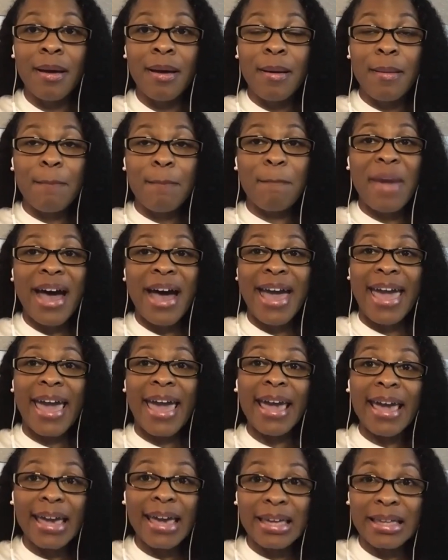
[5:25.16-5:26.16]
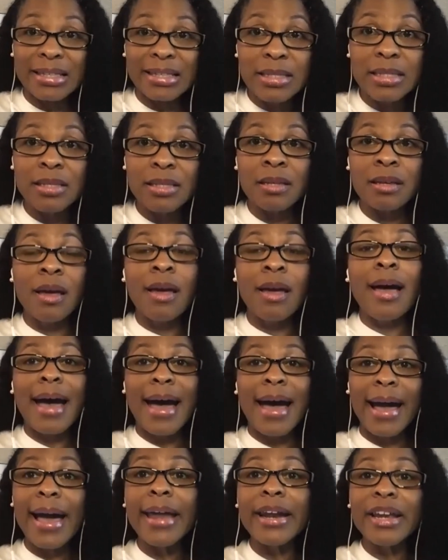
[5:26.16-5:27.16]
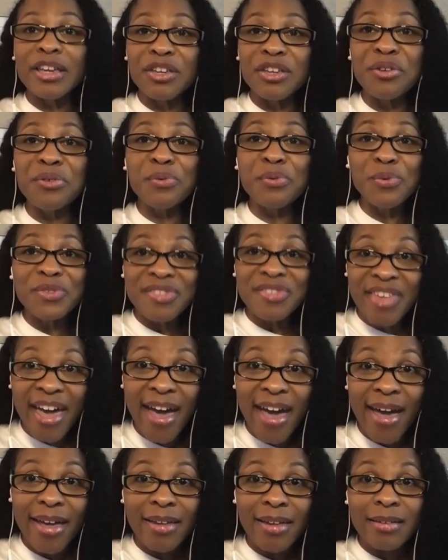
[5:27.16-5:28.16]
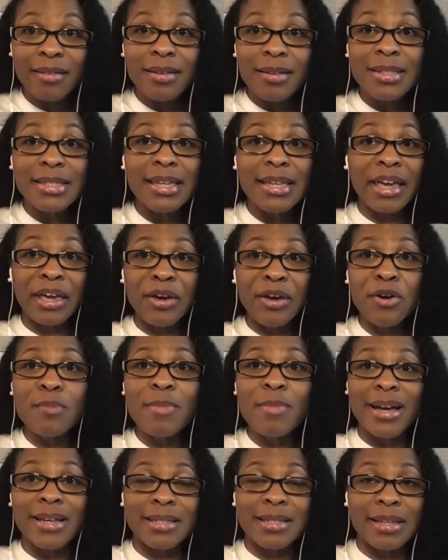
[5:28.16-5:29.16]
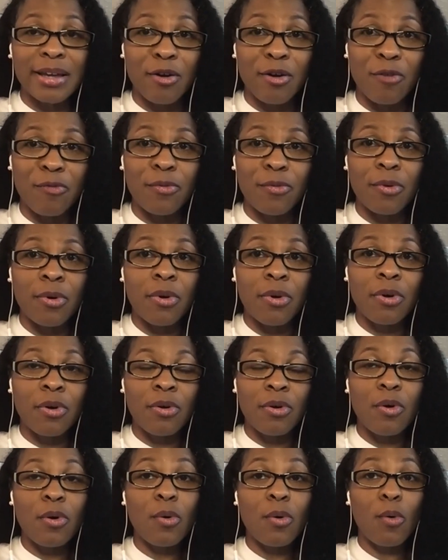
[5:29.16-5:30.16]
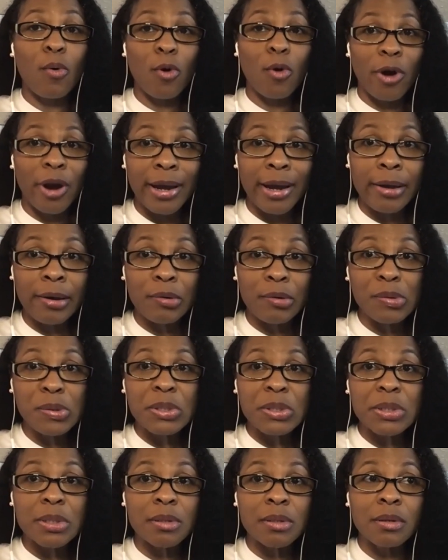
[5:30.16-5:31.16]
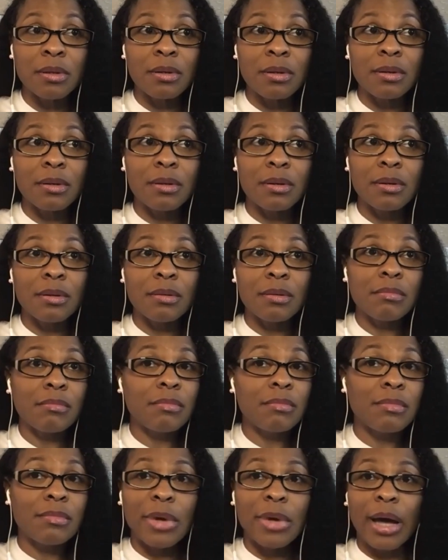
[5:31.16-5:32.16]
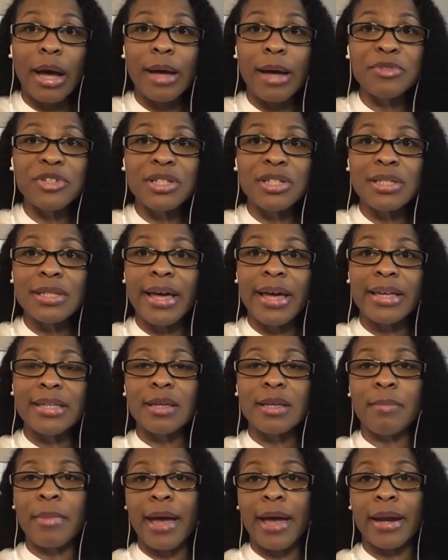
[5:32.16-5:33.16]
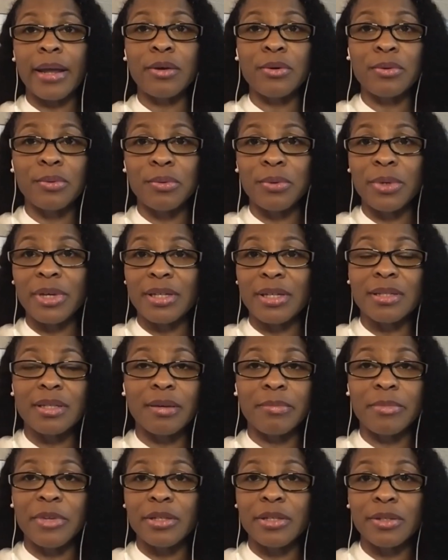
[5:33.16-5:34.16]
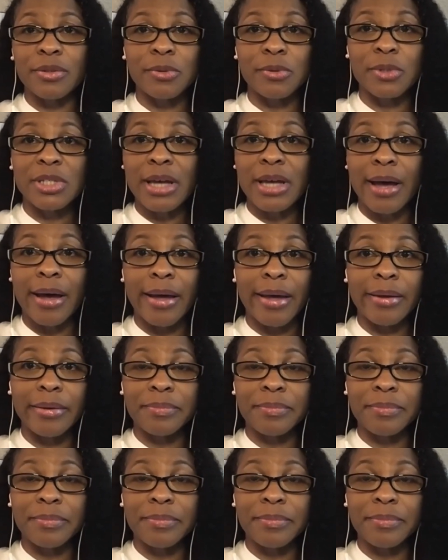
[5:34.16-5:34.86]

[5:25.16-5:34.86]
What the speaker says: my hands, I got to use that to heal myself, or else I'm just like somebody who is committing suicide.